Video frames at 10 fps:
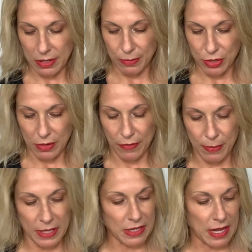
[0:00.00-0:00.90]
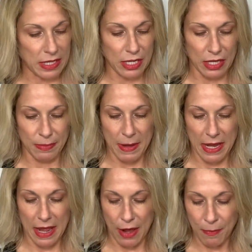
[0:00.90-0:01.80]
I'm sure everybody's had a test by
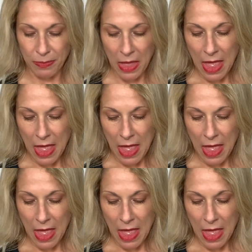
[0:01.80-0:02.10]
now.